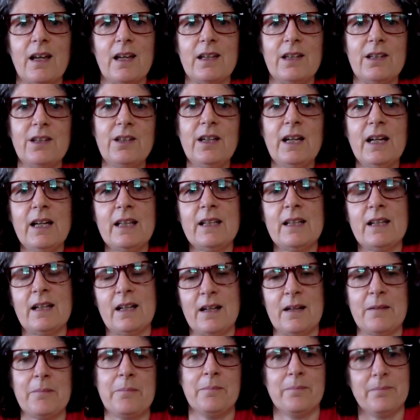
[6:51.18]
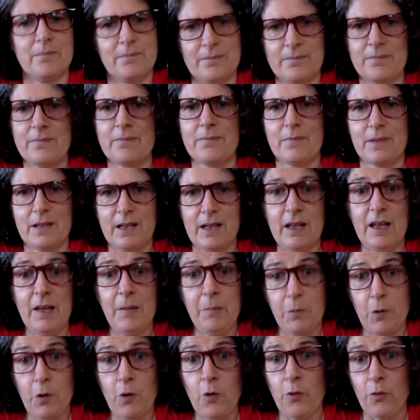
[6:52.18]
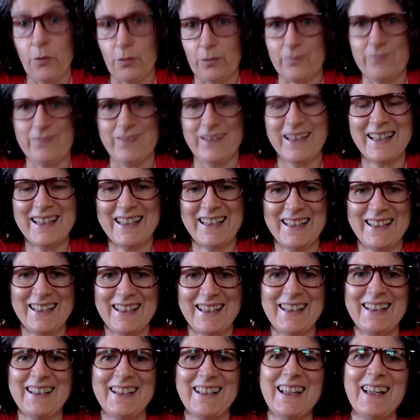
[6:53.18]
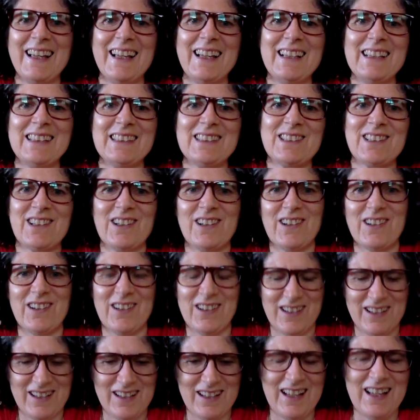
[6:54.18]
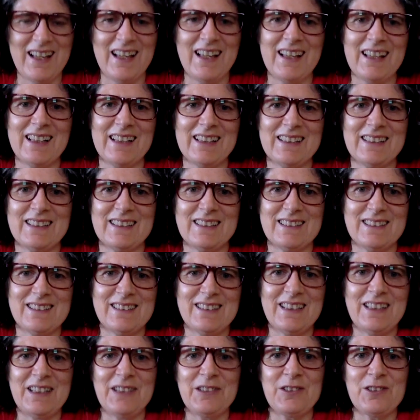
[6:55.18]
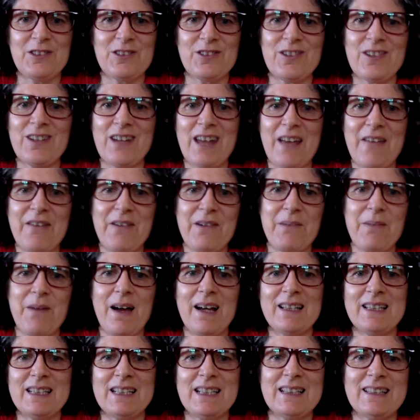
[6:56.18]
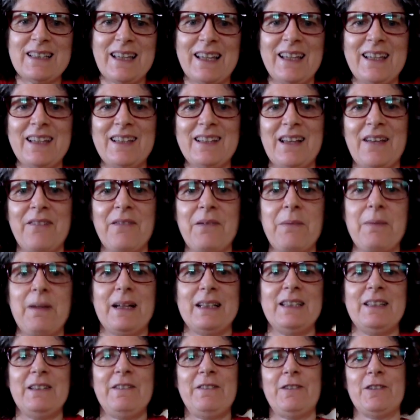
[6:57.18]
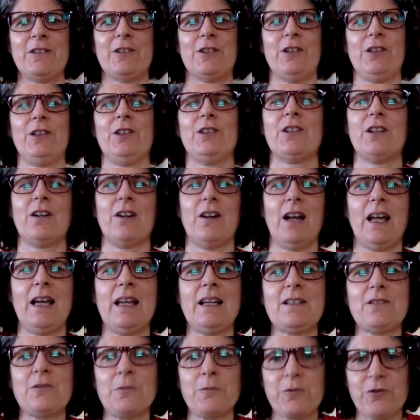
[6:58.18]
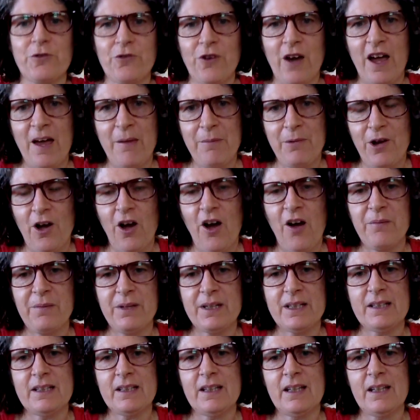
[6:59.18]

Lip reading: you gotta keep cool. So see you soon, everybody. Thank everybody for your like, subscribe, comment.